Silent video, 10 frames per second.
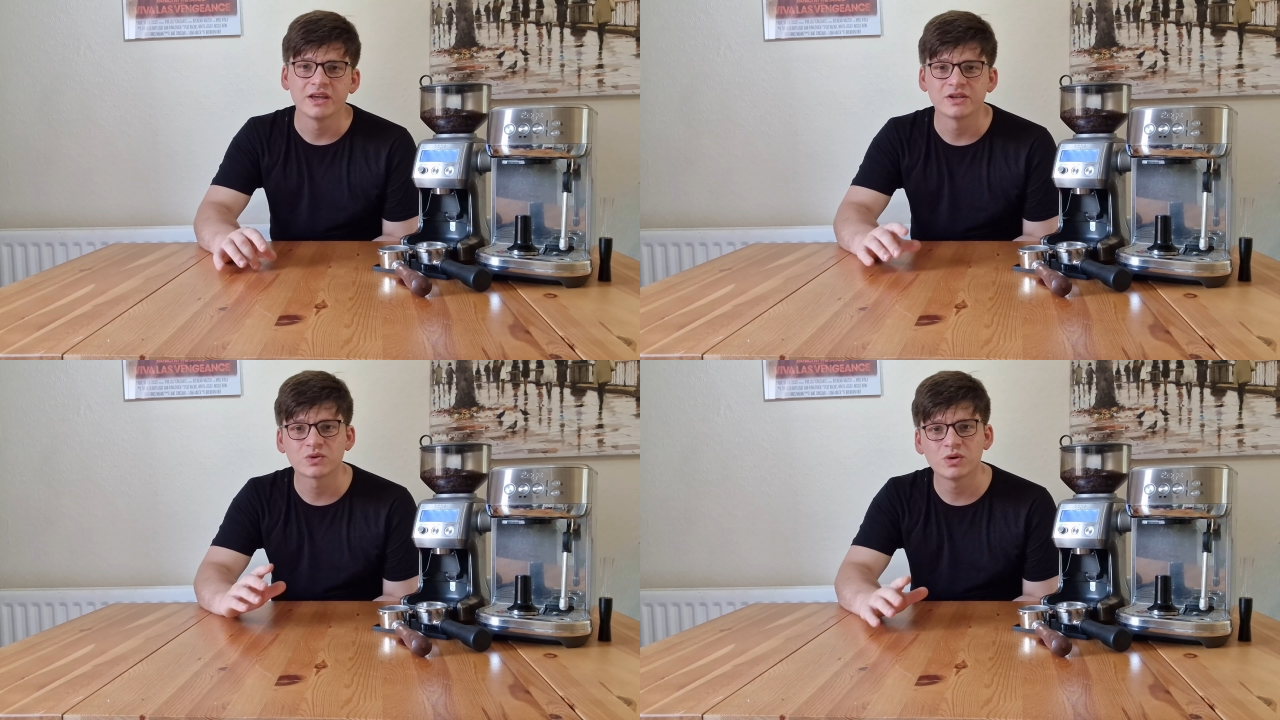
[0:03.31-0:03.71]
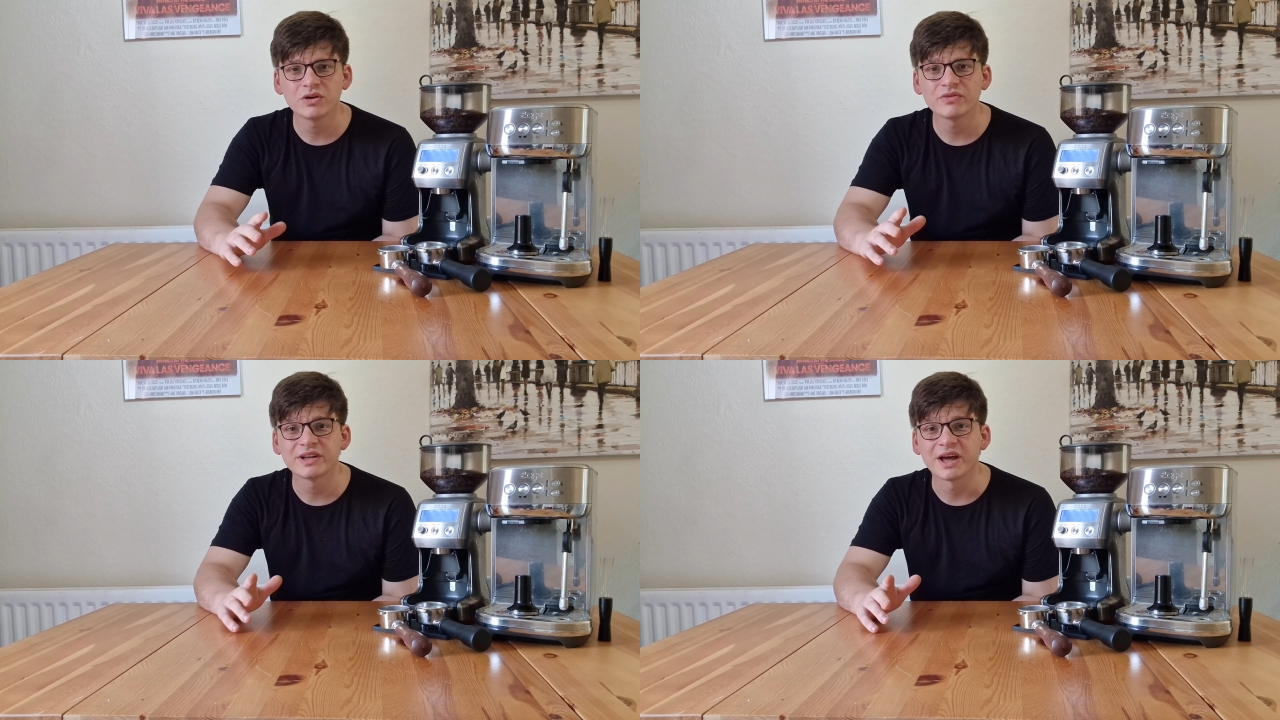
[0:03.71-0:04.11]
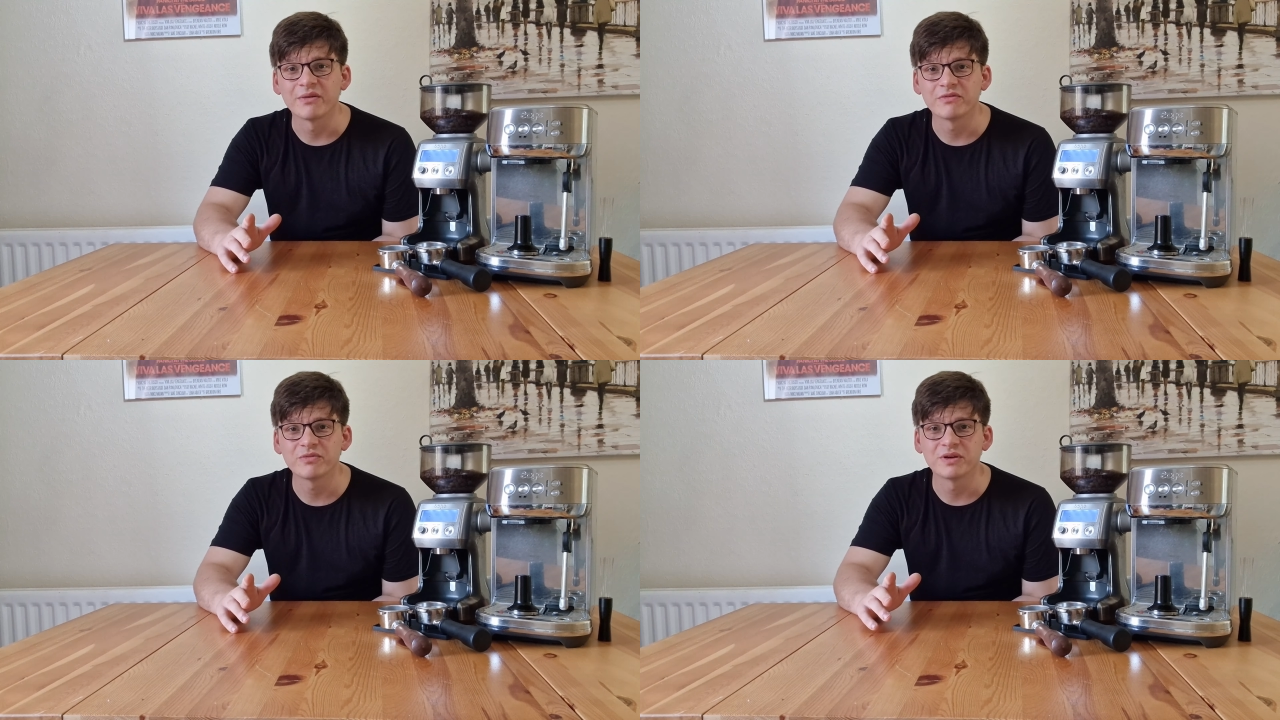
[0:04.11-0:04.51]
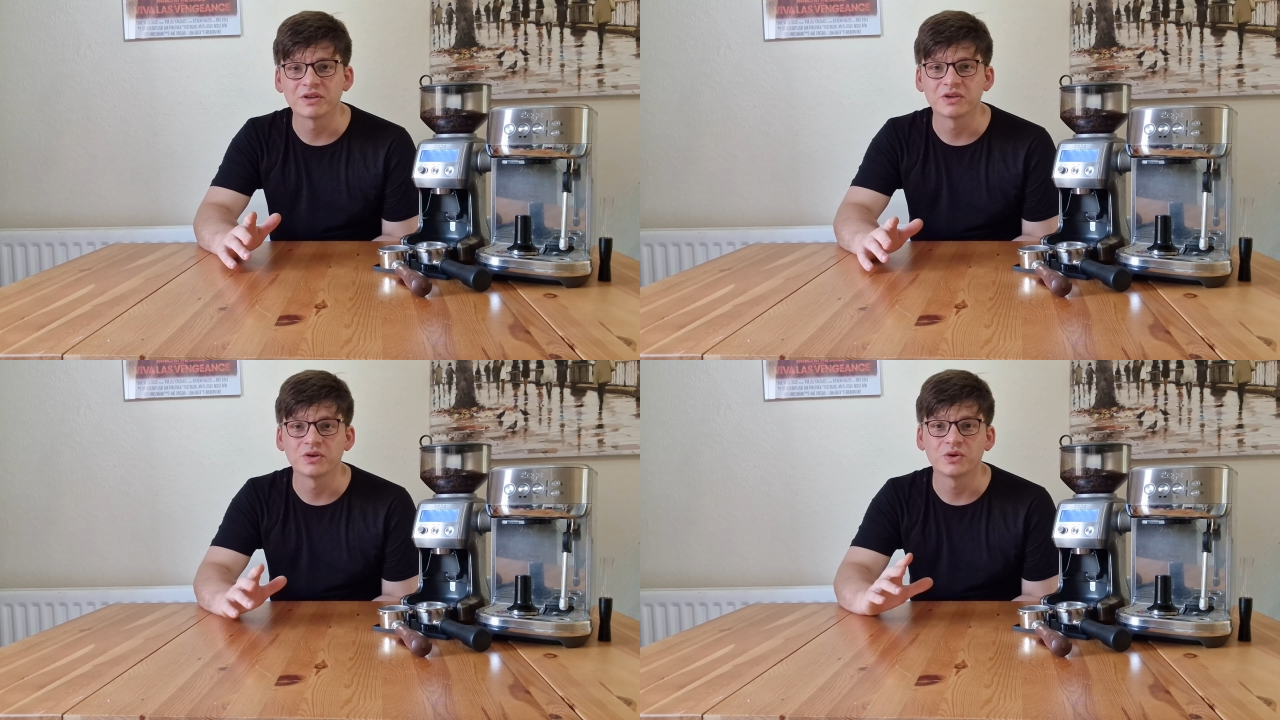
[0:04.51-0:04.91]
is quite renowned for
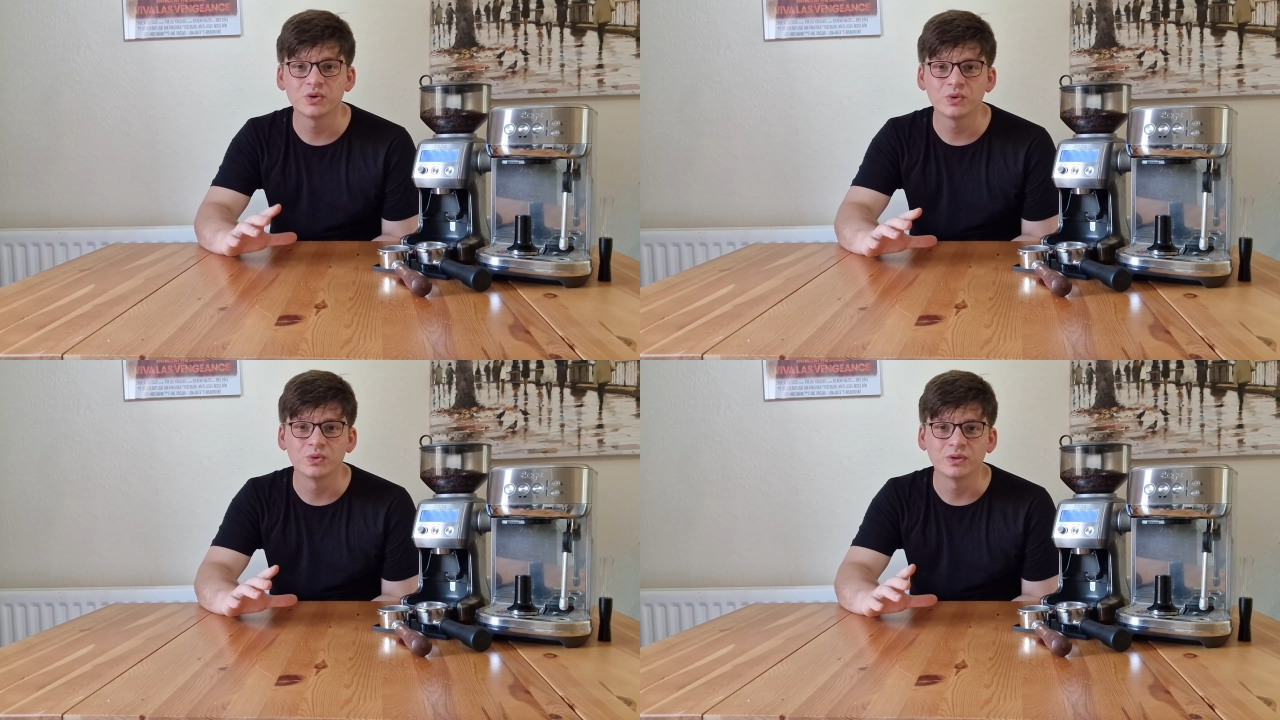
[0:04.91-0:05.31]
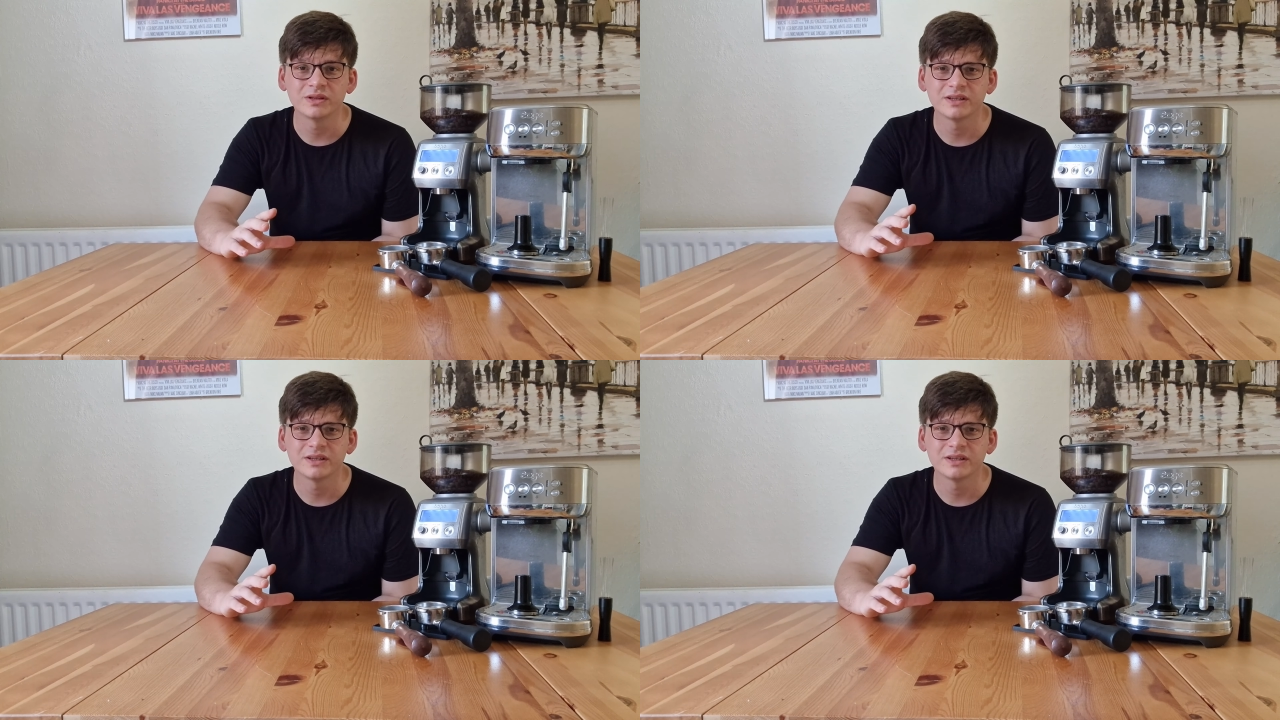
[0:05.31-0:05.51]
making cool